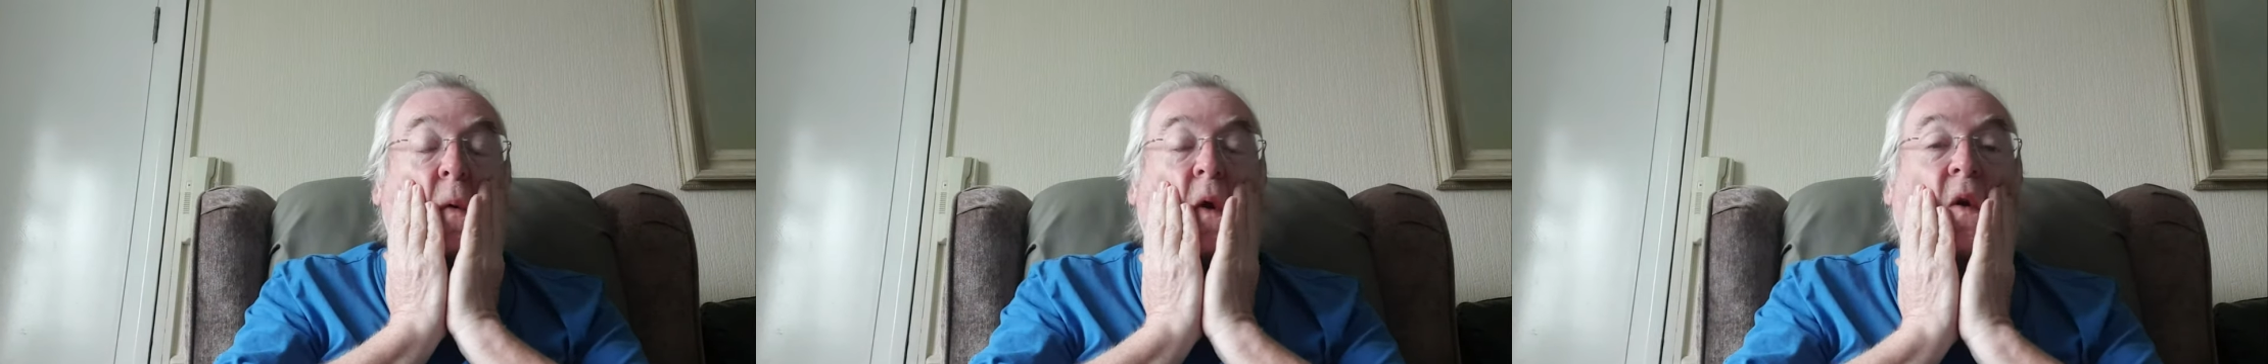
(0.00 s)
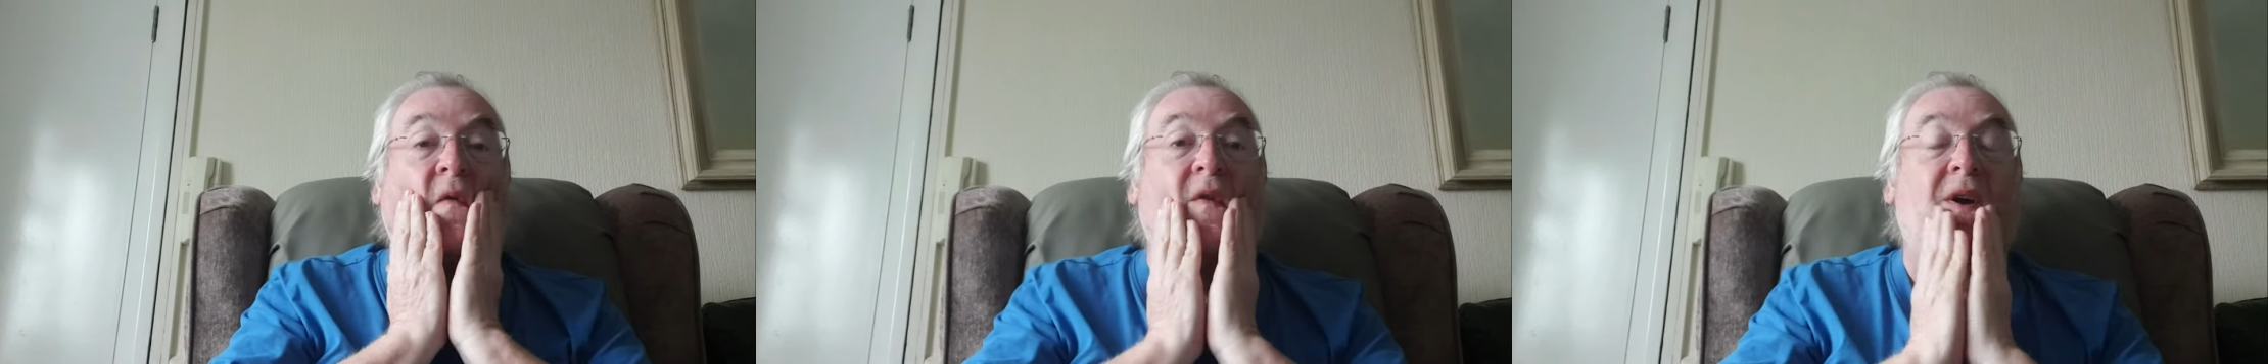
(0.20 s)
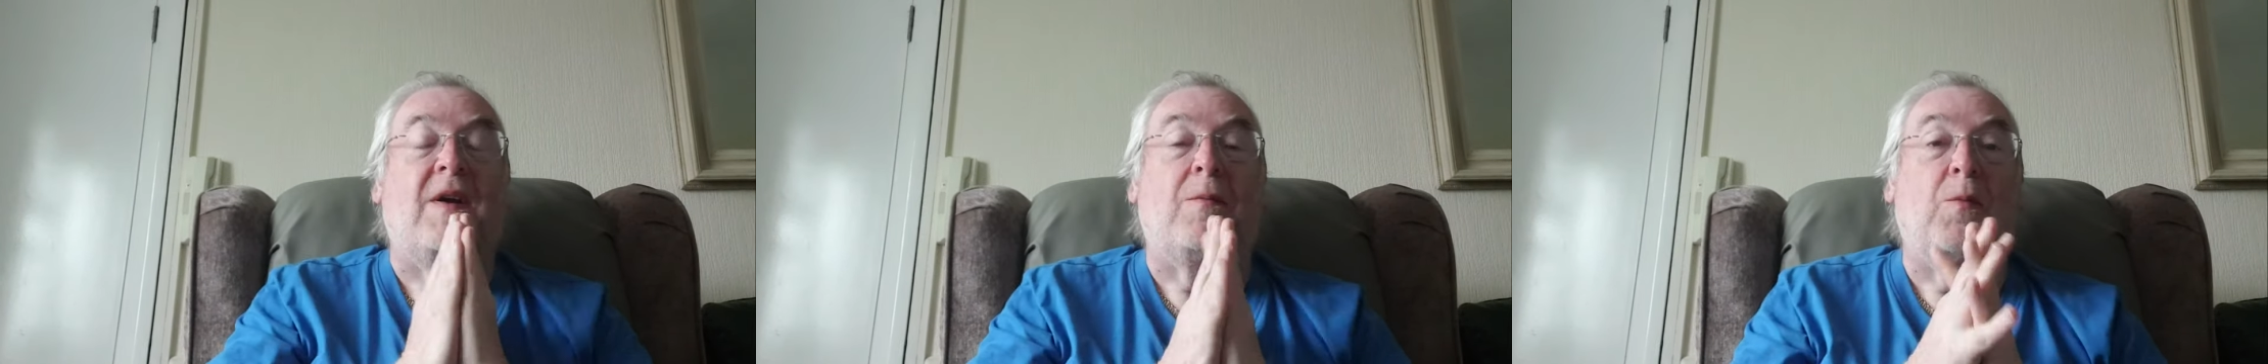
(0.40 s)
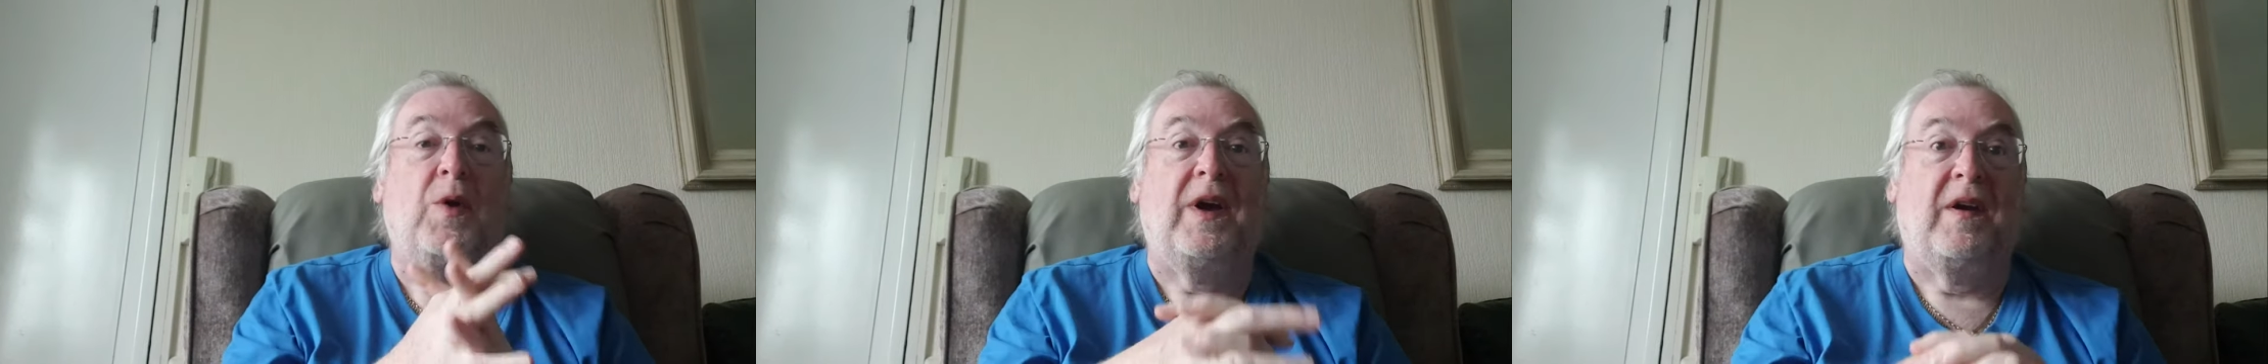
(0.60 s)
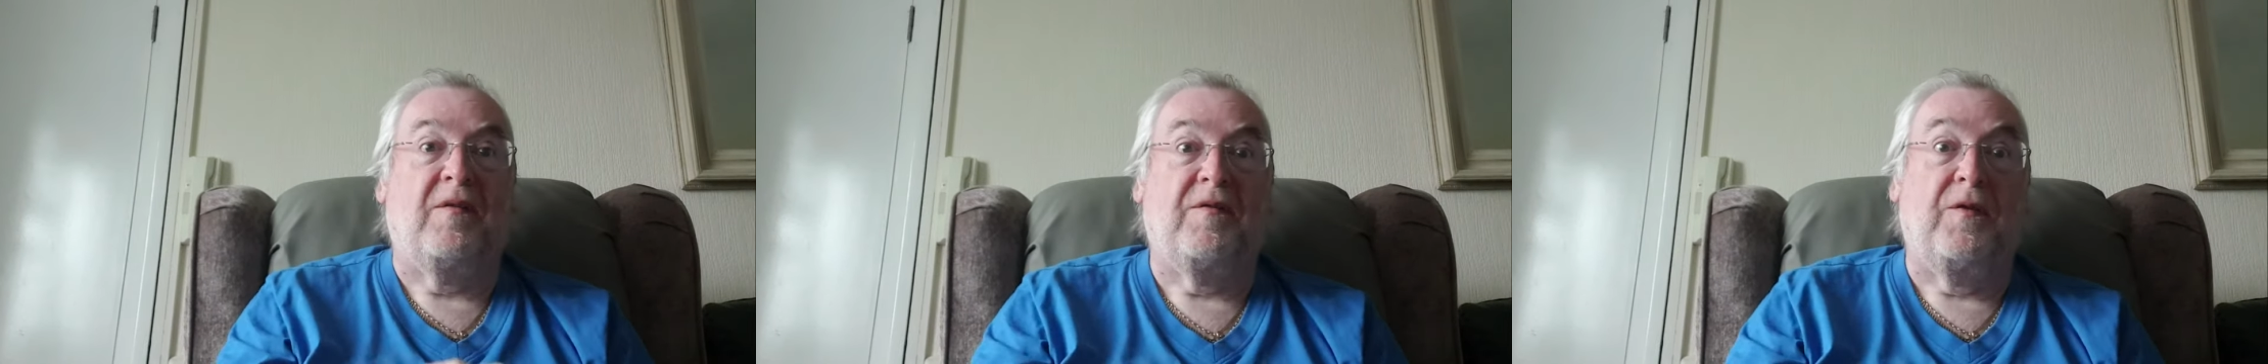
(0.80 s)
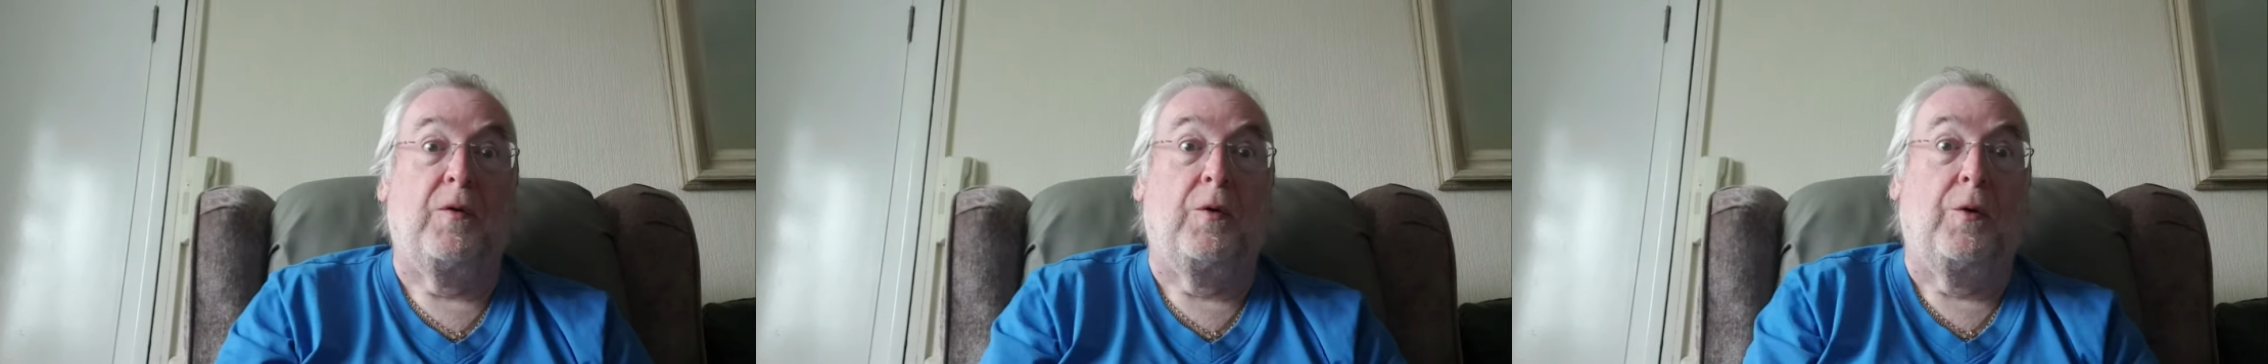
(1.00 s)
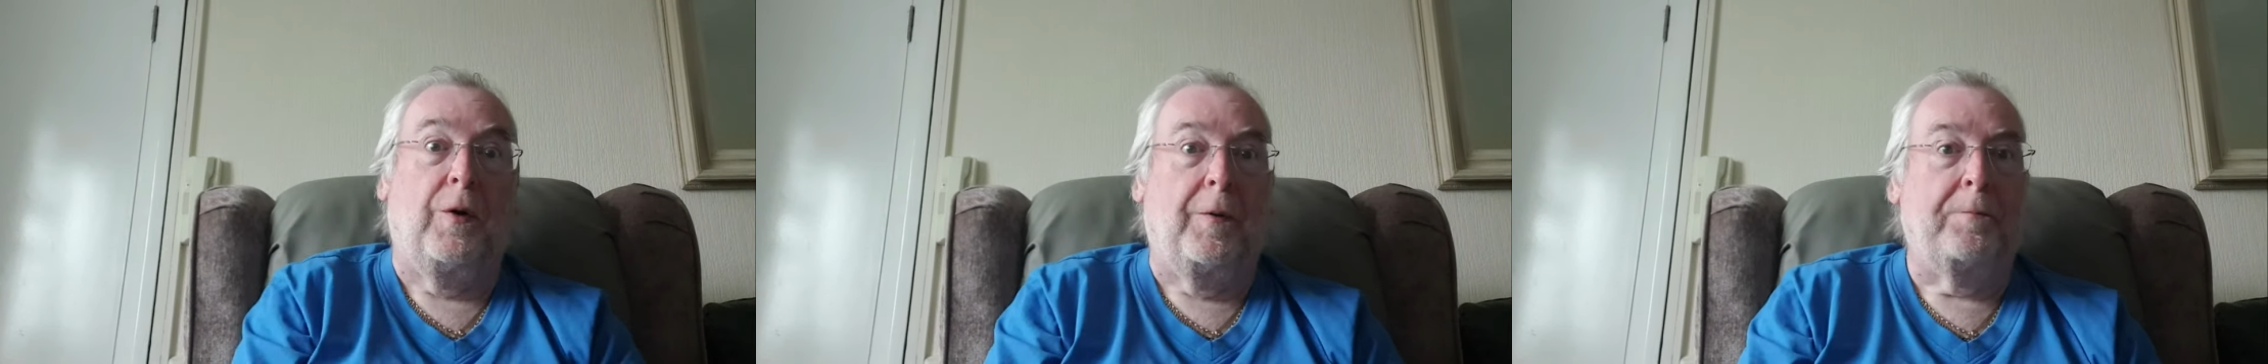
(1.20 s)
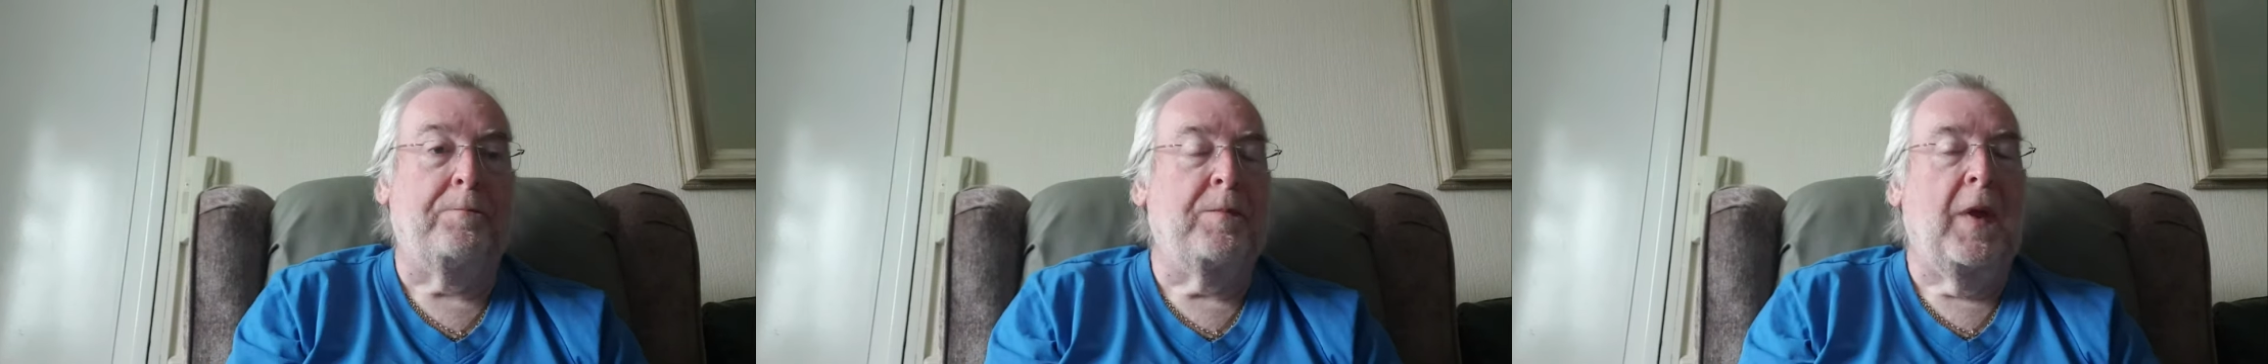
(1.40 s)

We're in week four.